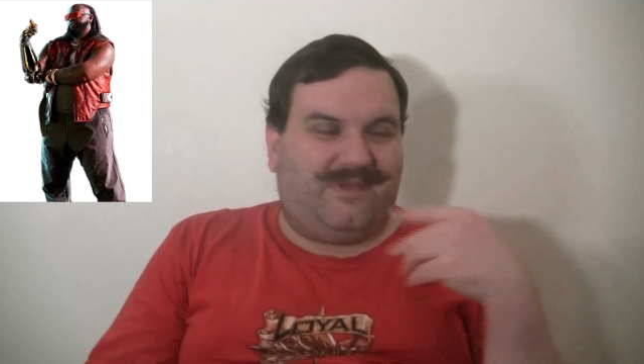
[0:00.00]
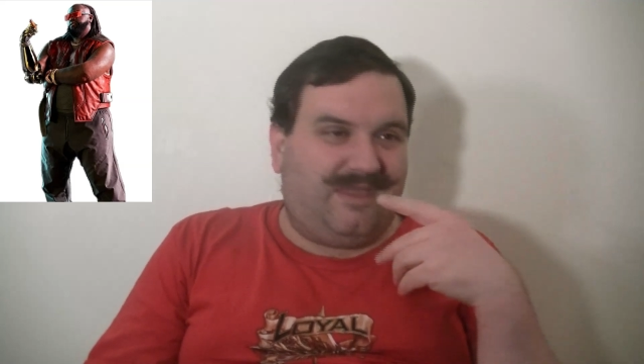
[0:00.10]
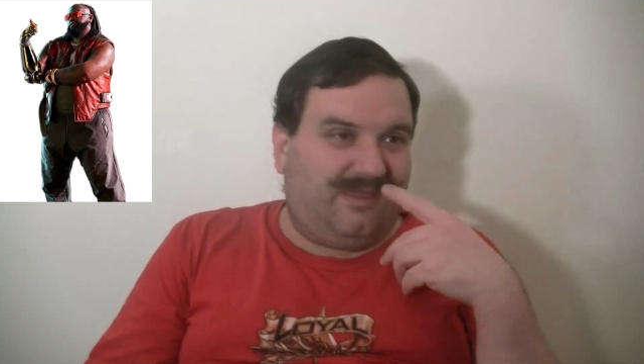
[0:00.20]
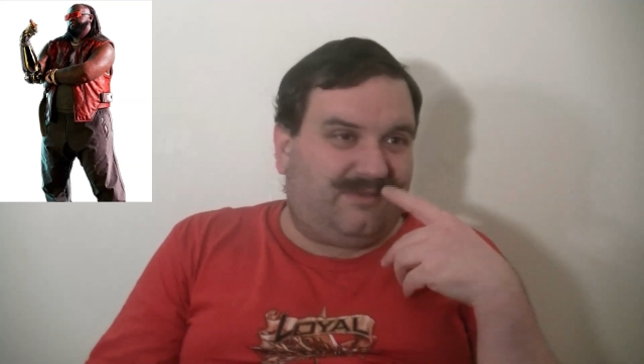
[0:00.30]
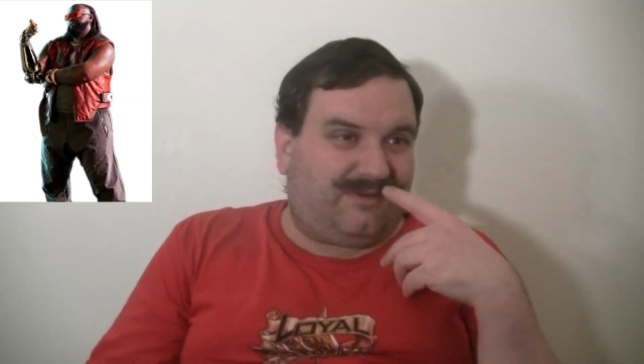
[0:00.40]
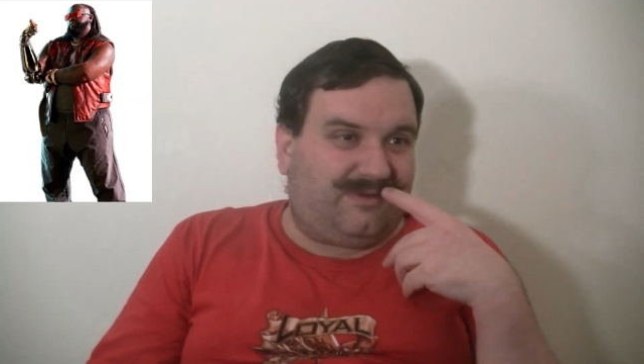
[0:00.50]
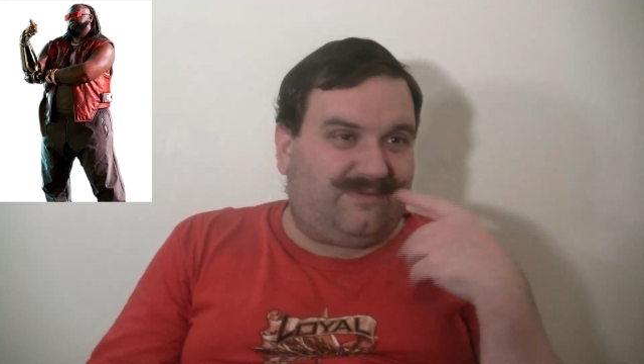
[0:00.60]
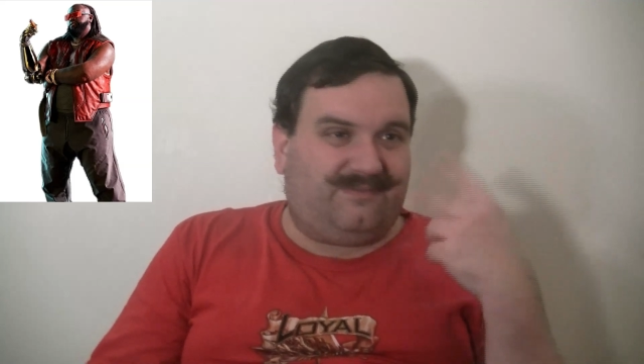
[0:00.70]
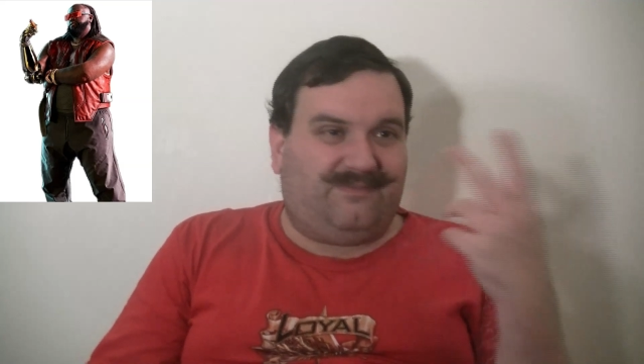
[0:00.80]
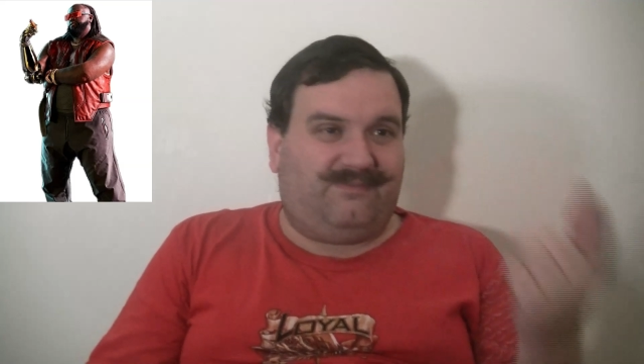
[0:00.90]
either
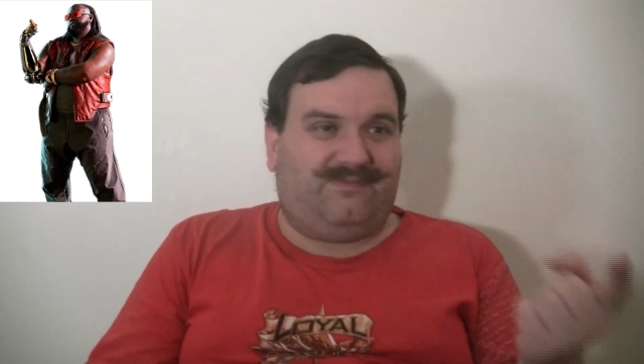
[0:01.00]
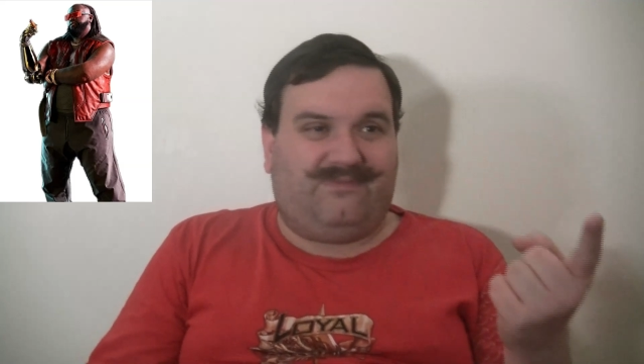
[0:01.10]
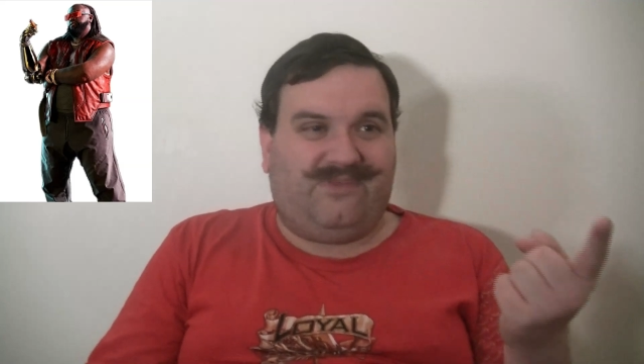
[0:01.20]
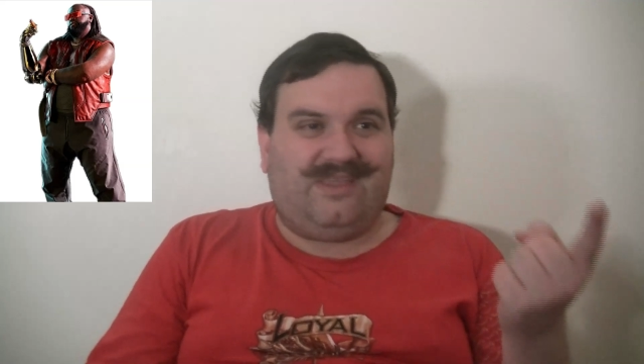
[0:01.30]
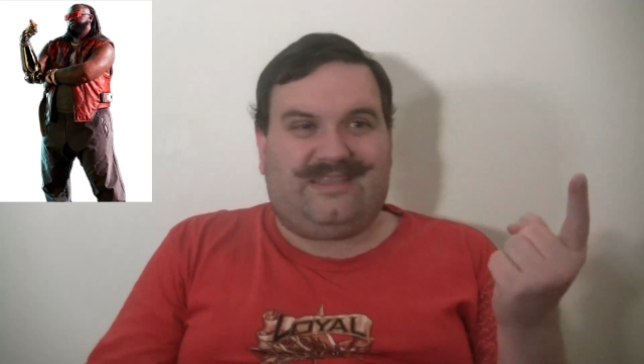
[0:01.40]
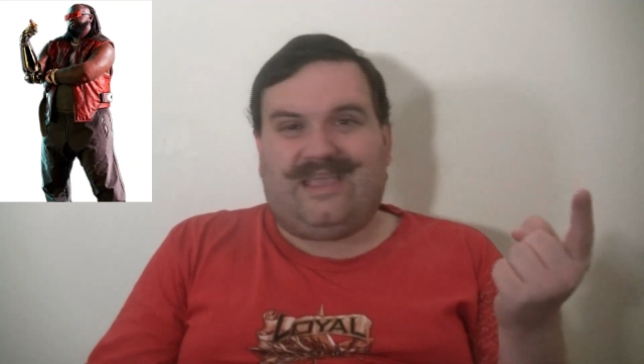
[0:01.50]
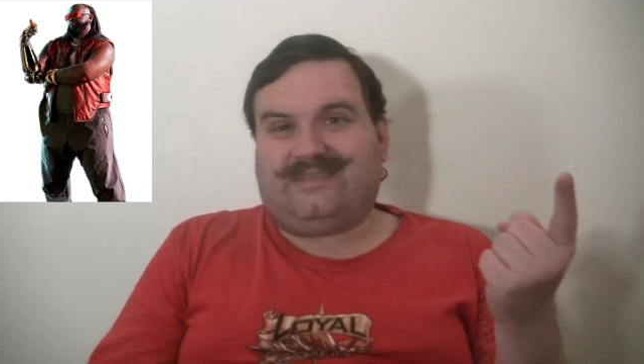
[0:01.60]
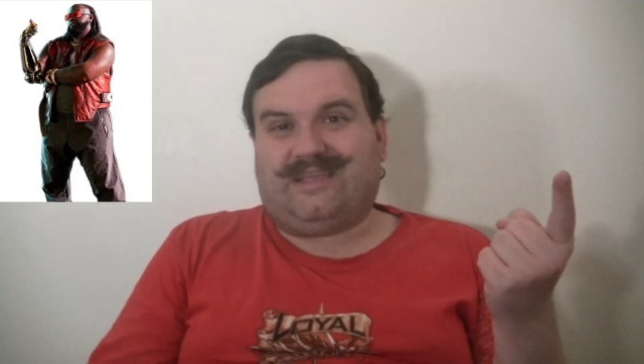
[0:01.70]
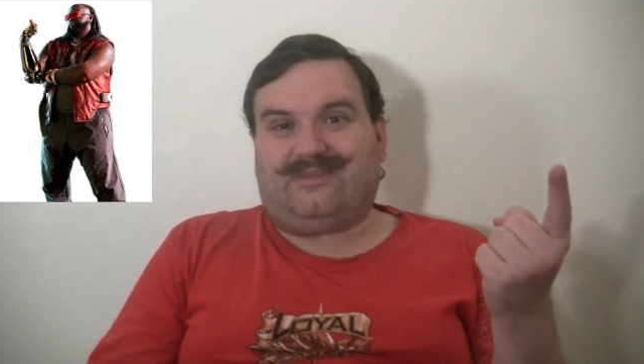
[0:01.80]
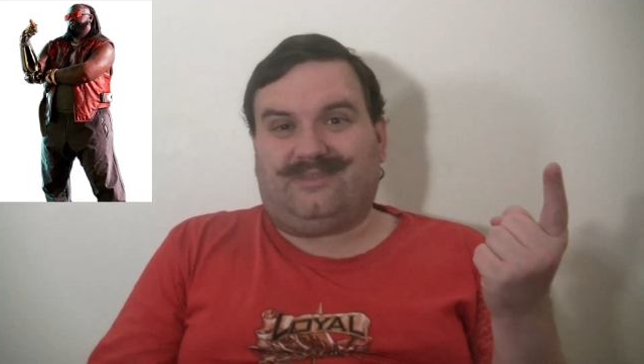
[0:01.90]
V
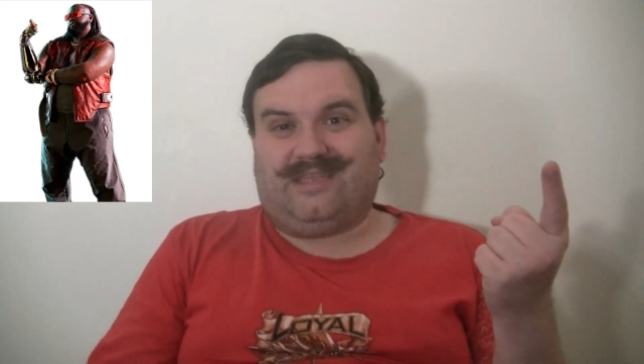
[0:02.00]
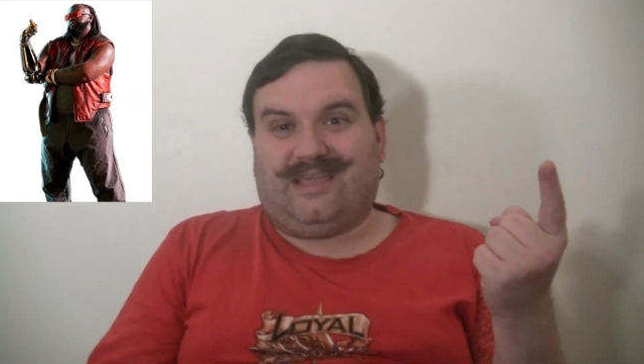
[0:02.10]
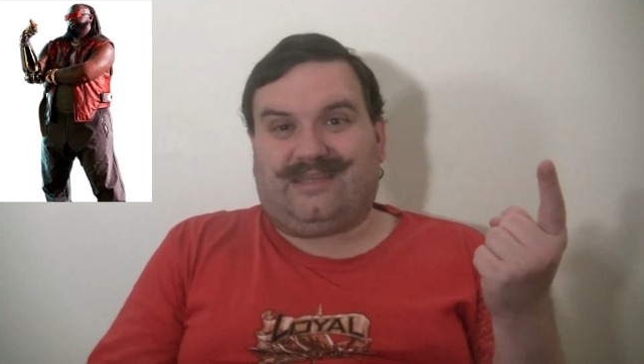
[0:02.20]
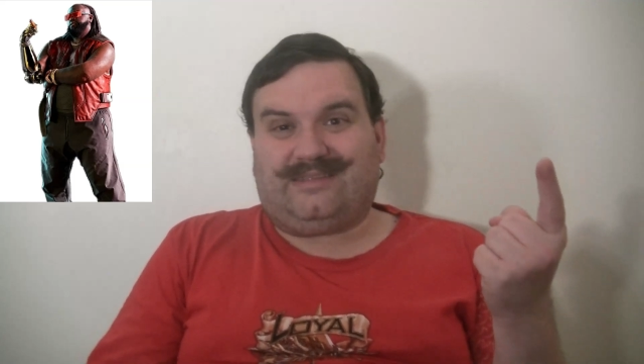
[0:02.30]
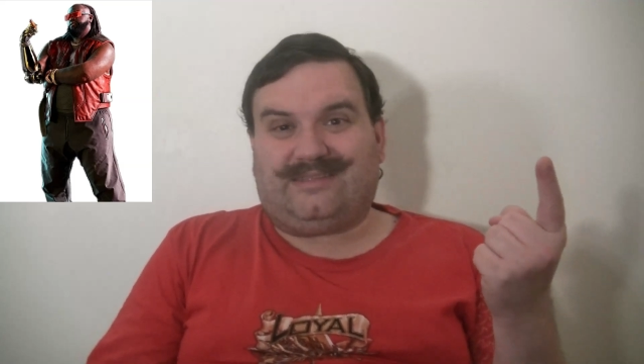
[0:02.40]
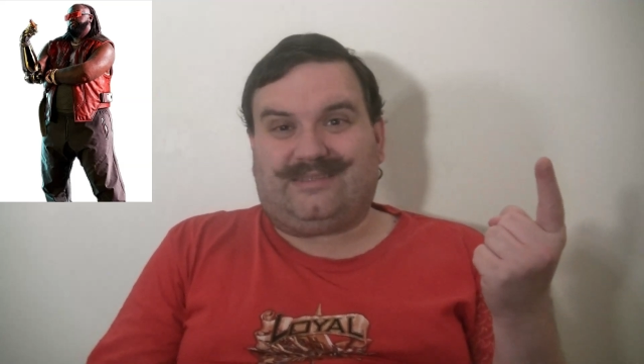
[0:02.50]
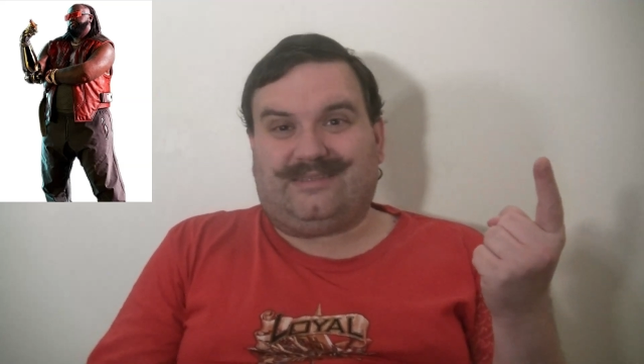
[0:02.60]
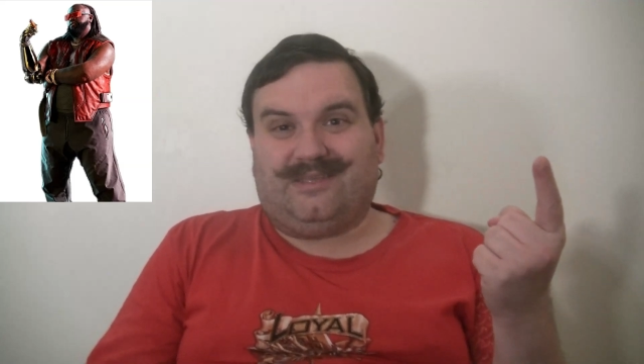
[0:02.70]
takes out Dex,